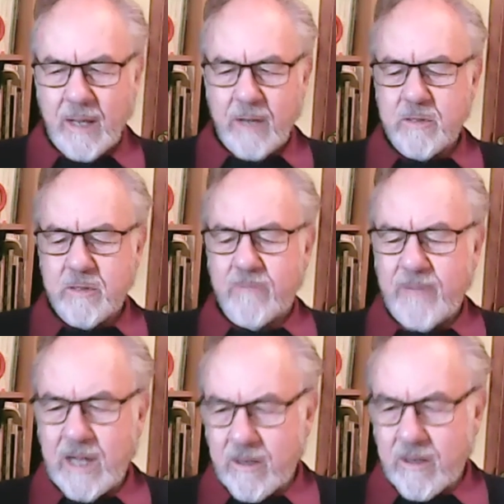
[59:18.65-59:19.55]
He was the
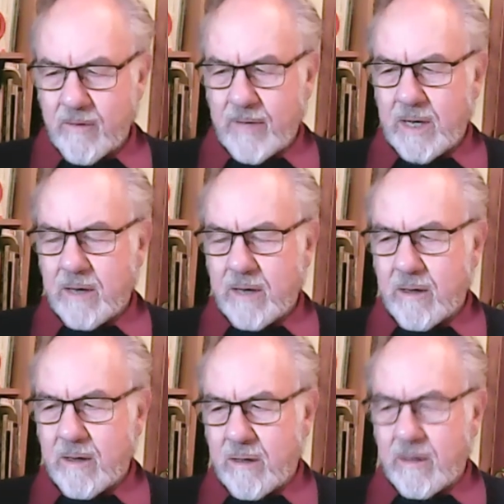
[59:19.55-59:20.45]
father of our
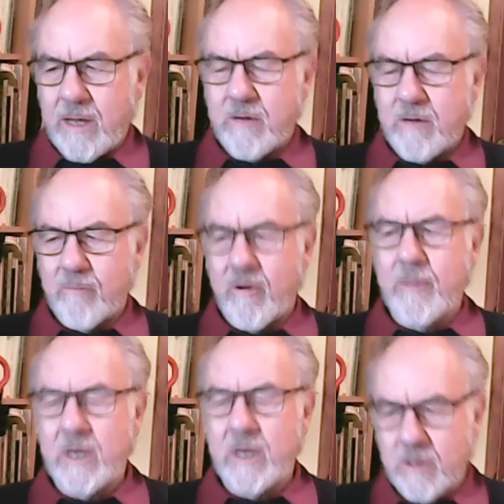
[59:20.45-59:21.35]
later
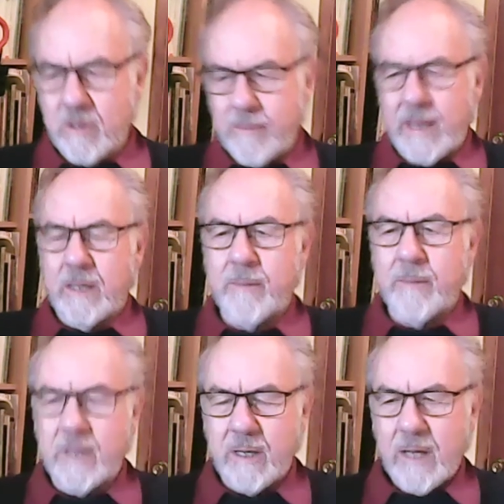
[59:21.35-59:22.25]
premier, John Bannon,
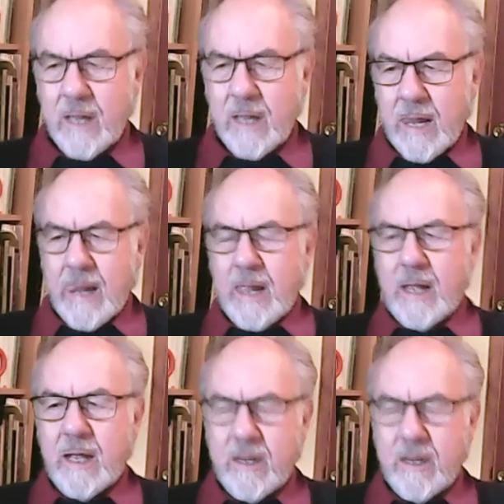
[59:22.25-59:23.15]
but
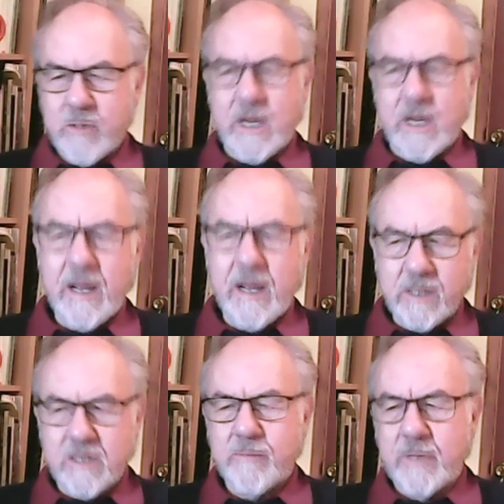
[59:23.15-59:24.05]
he was an
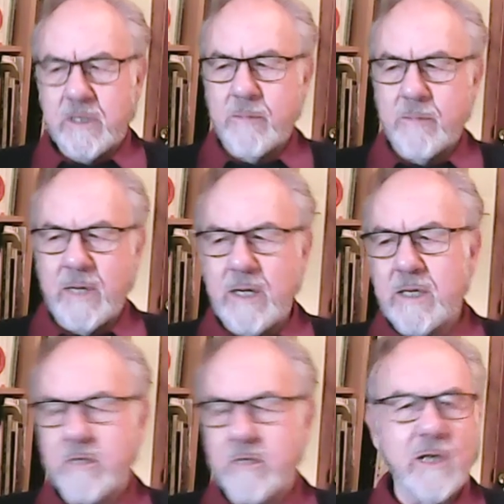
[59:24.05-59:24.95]
artist. But to me,
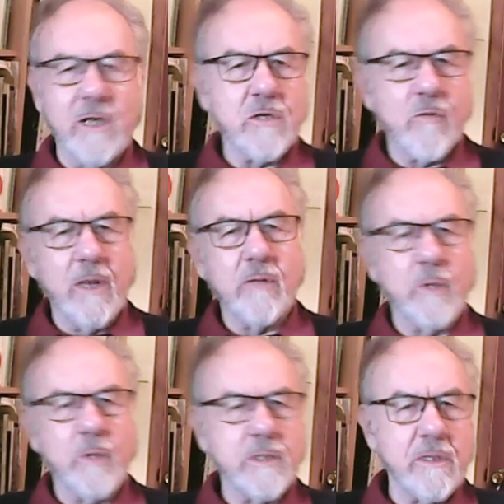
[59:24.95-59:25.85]
his great strength
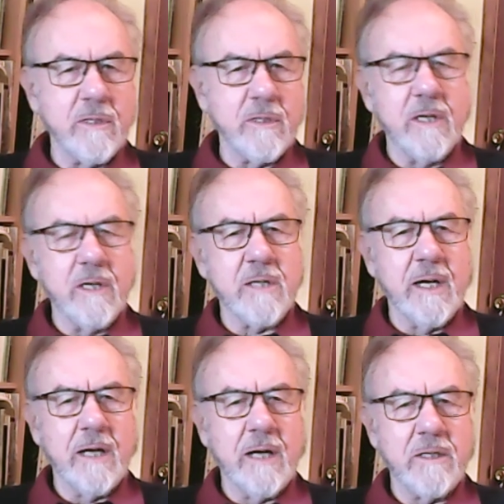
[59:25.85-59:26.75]
was he's, a, he's an
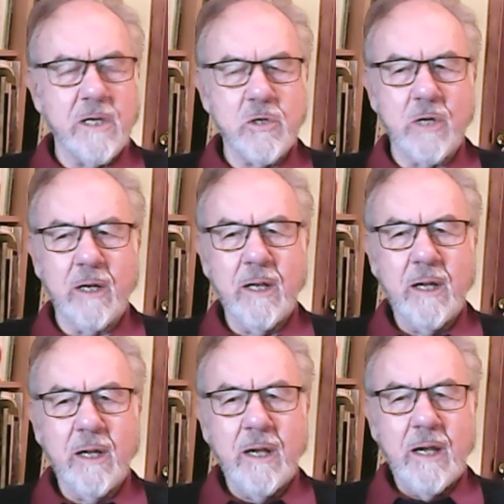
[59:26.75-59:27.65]
art teacher.
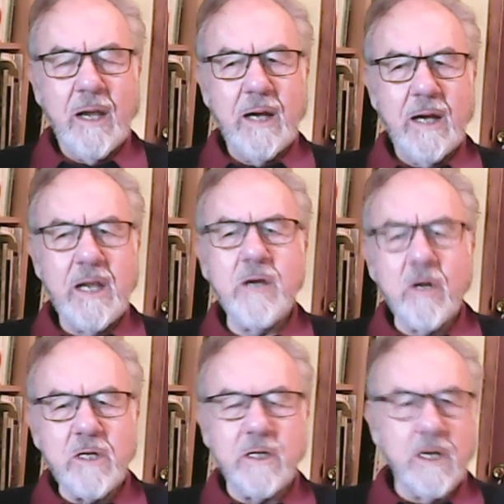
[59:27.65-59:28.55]
And he
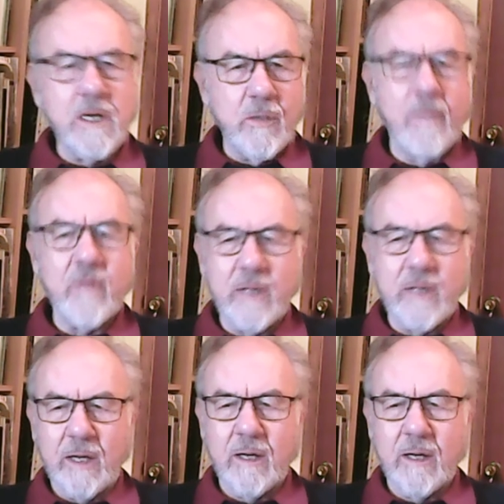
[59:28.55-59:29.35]
got you to do everything.